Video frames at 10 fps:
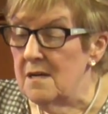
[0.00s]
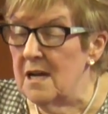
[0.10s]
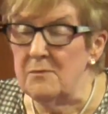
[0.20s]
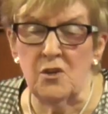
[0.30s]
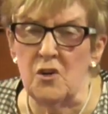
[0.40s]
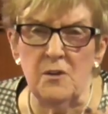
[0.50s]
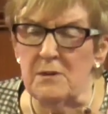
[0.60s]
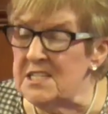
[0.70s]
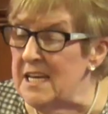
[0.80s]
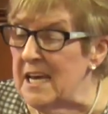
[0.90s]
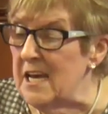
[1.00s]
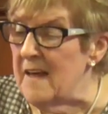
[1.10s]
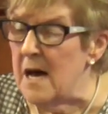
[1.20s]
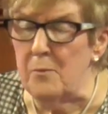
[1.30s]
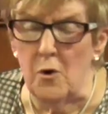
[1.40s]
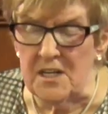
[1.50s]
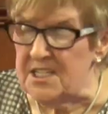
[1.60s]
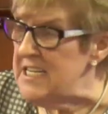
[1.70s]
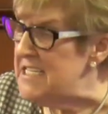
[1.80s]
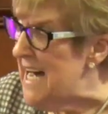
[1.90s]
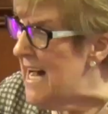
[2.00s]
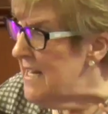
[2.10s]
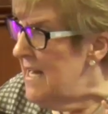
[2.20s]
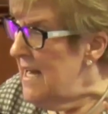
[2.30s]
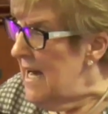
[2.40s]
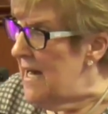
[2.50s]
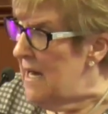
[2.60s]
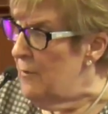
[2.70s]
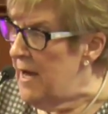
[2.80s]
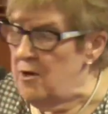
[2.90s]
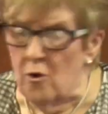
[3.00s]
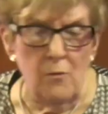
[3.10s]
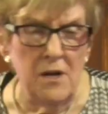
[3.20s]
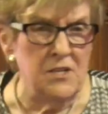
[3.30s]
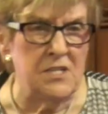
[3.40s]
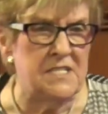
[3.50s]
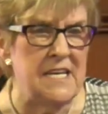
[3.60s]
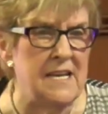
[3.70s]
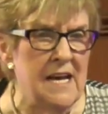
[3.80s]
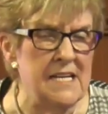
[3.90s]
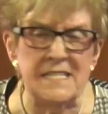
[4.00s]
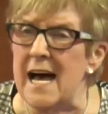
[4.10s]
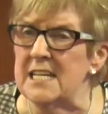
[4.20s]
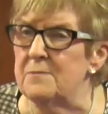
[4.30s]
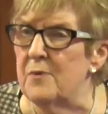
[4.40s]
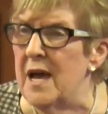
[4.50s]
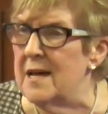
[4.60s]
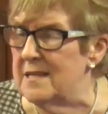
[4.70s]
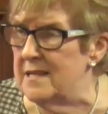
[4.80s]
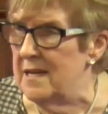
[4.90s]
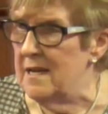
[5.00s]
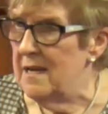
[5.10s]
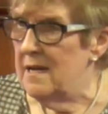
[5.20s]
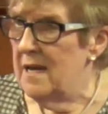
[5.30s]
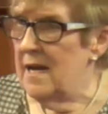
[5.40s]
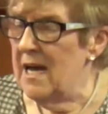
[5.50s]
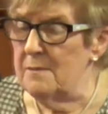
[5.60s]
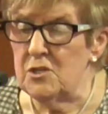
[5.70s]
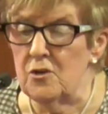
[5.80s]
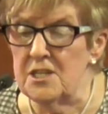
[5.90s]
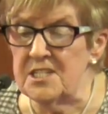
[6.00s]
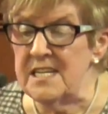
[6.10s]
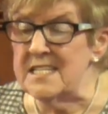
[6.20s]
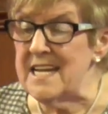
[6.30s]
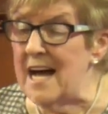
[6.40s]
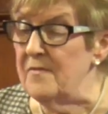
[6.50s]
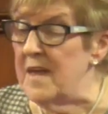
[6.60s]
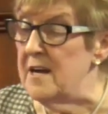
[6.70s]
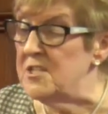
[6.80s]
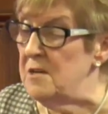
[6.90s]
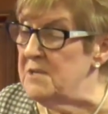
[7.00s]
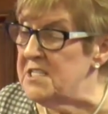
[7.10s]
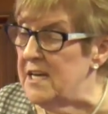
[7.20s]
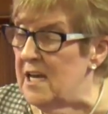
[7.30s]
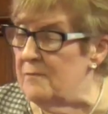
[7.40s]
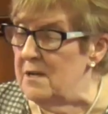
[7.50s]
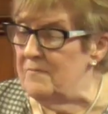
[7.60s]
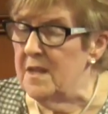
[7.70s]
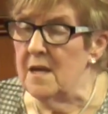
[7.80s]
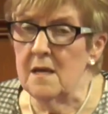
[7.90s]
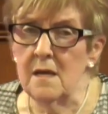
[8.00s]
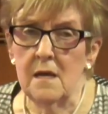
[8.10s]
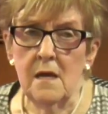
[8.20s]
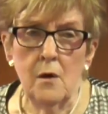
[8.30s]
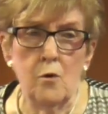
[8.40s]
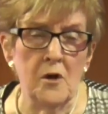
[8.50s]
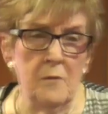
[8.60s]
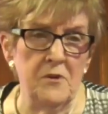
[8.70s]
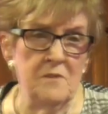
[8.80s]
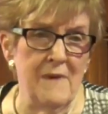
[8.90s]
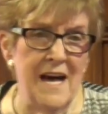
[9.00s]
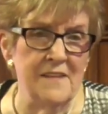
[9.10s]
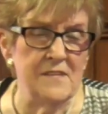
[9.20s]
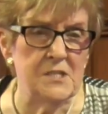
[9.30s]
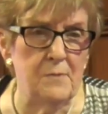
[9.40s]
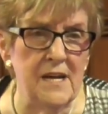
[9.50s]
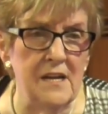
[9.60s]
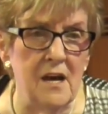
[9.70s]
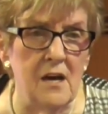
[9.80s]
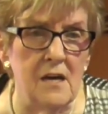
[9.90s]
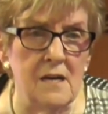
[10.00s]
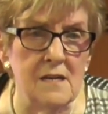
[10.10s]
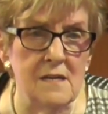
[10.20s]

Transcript: And I'm sure she was thinking at that point as she sat away, not wanting to see his last breath. And I'm sure as she sat there, she was thinking, well, what about the man at the spring now?